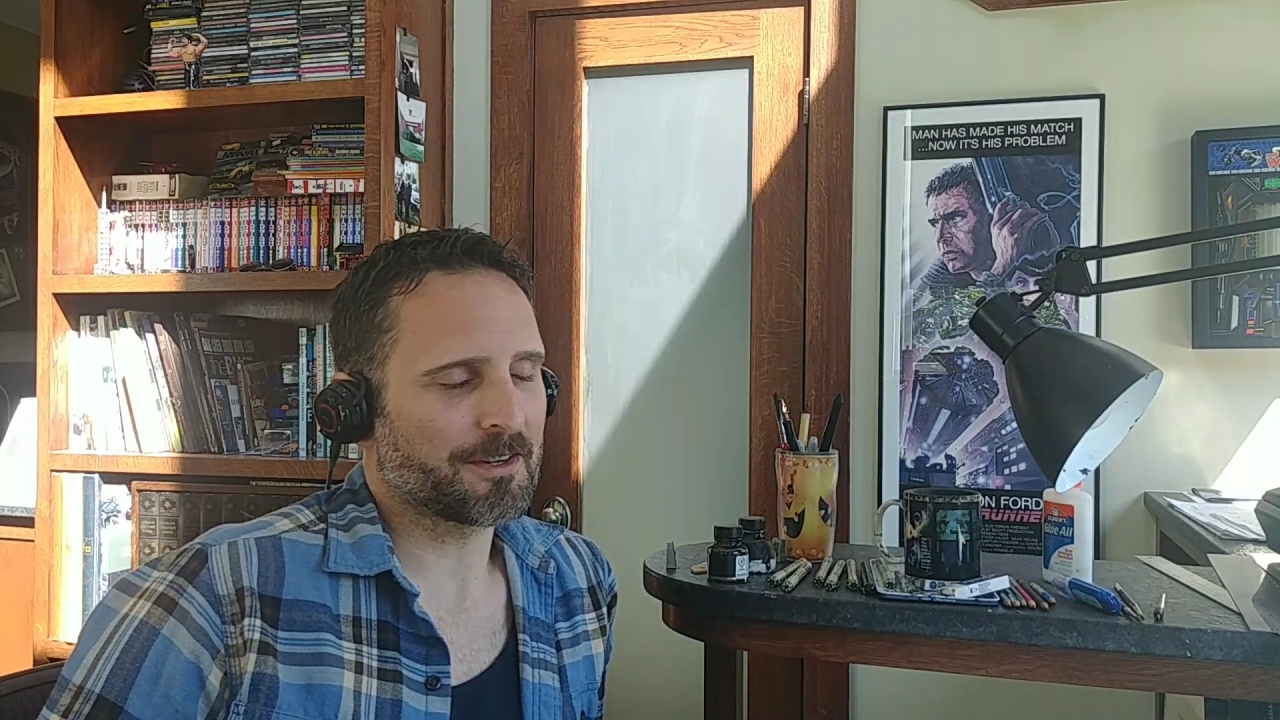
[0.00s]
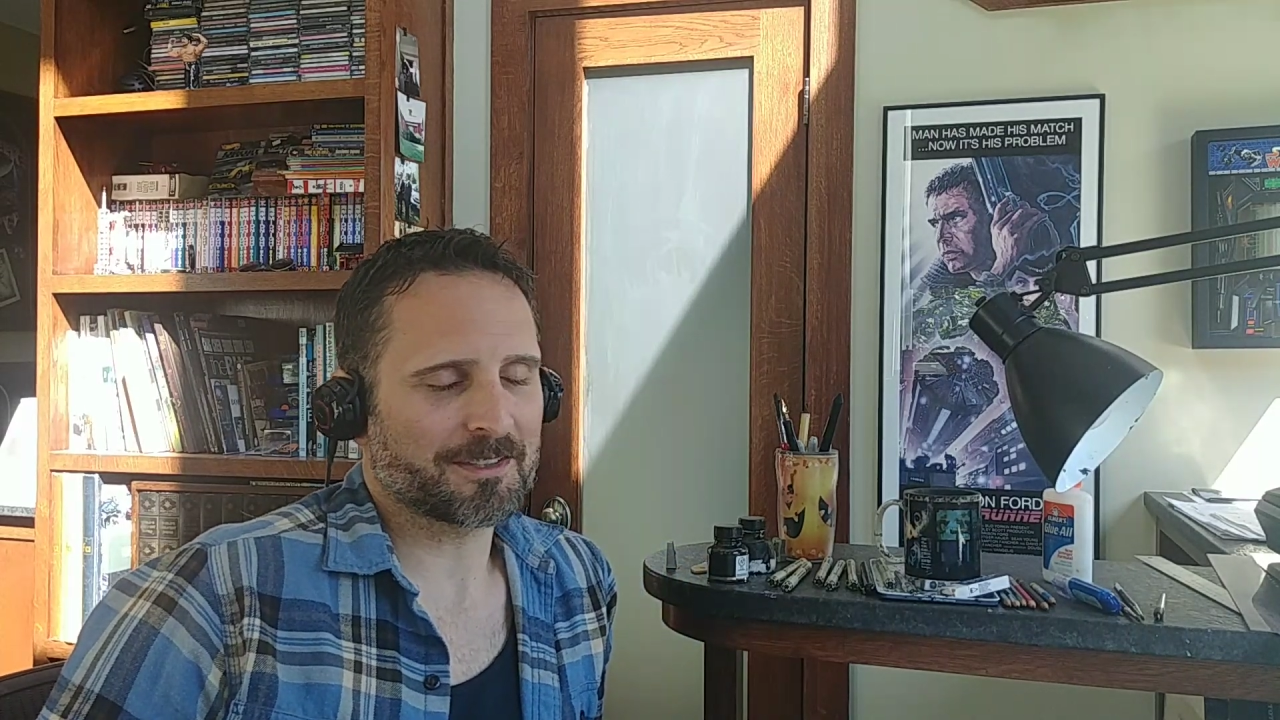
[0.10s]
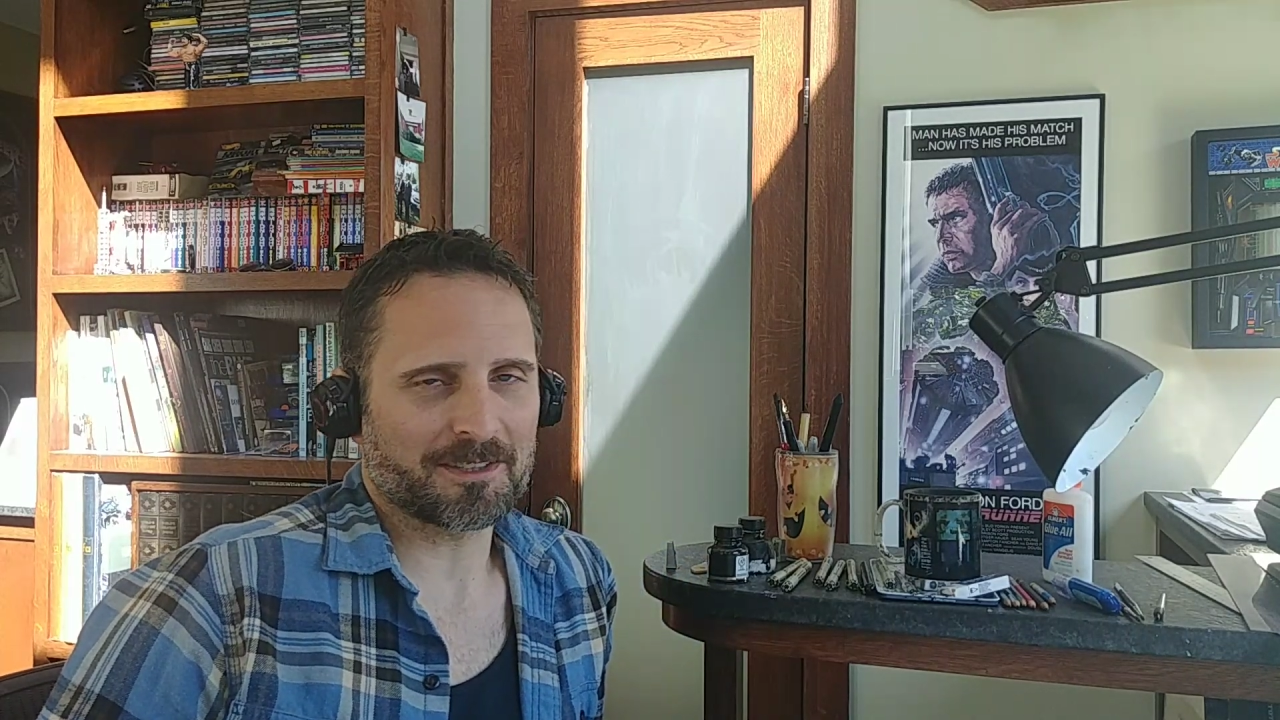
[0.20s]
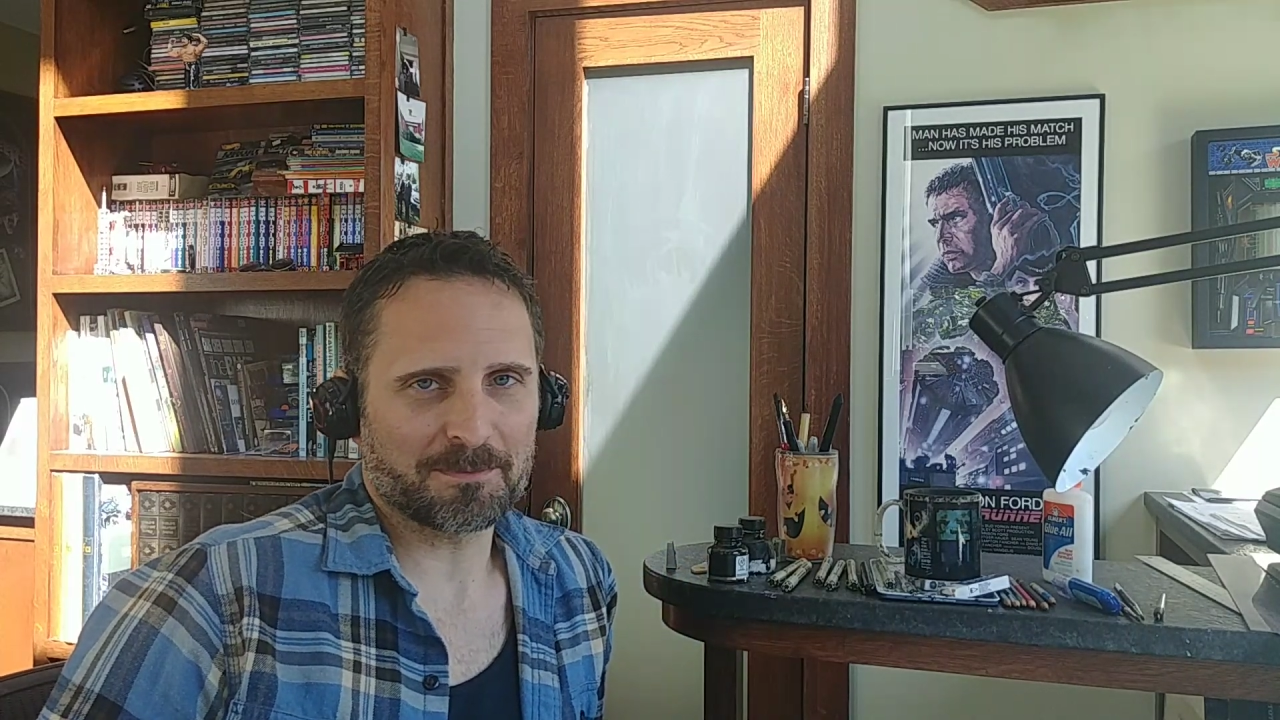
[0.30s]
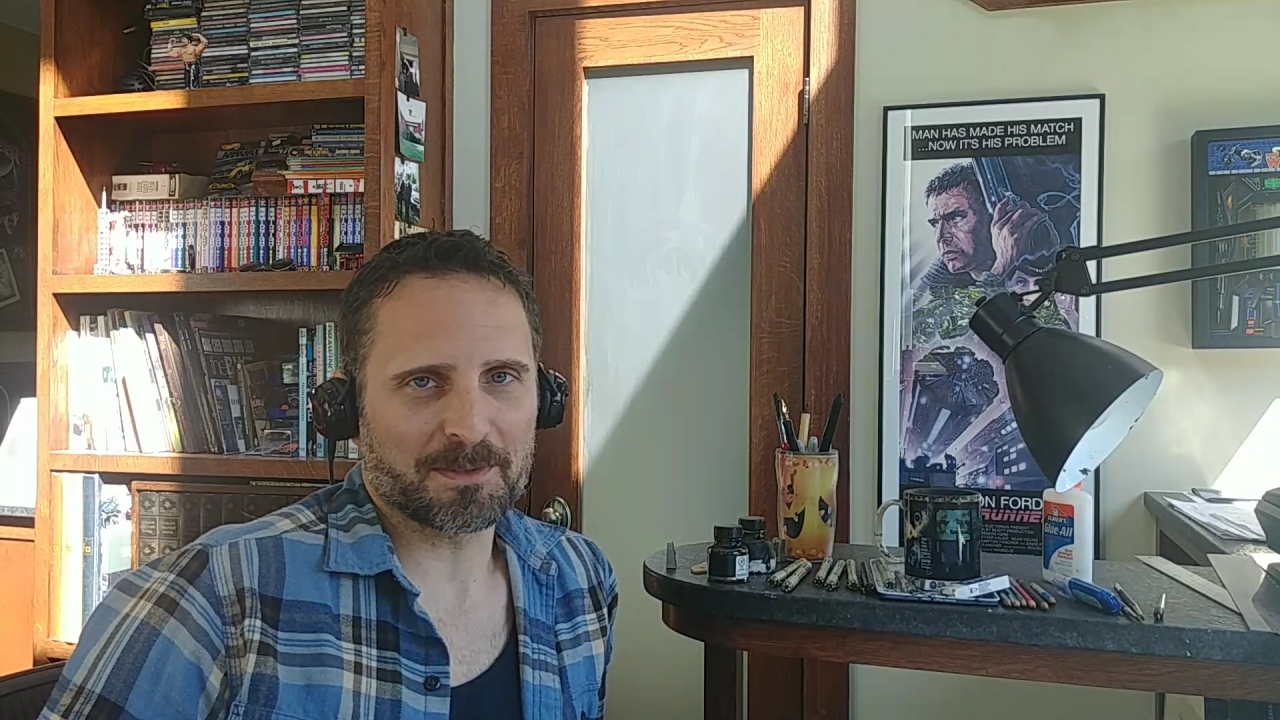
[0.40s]
it's a
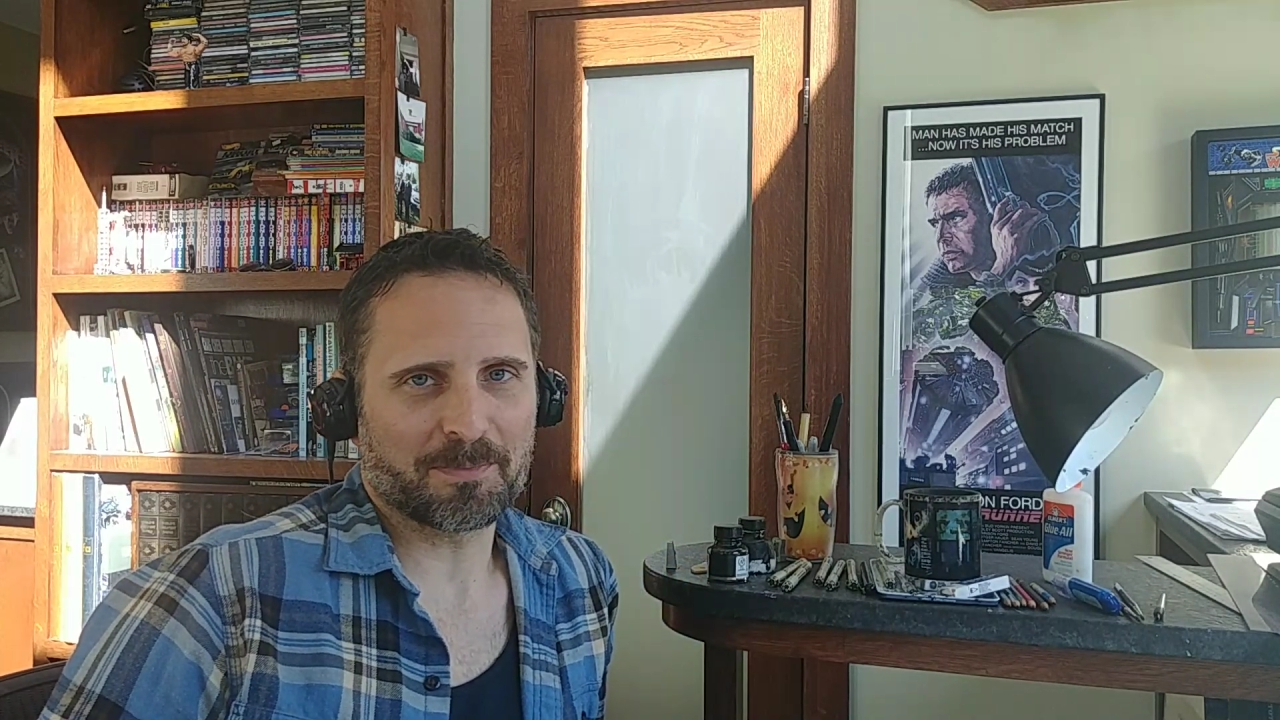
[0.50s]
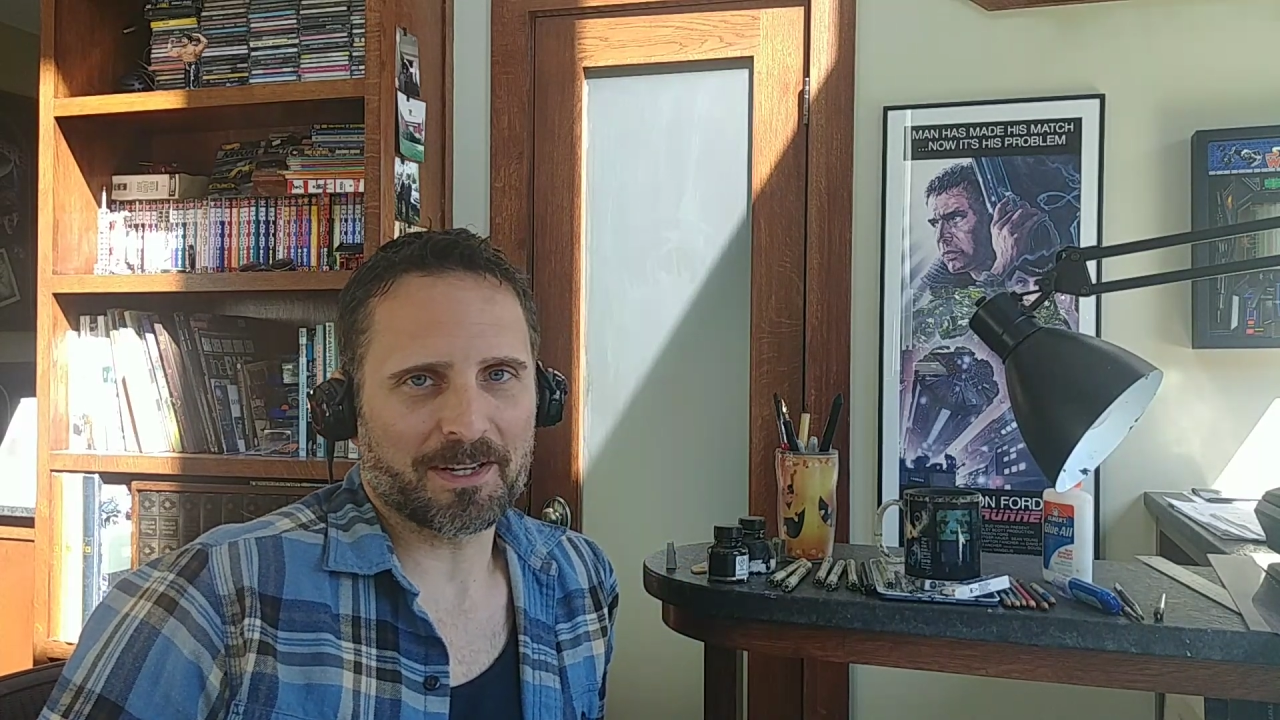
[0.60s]
little bit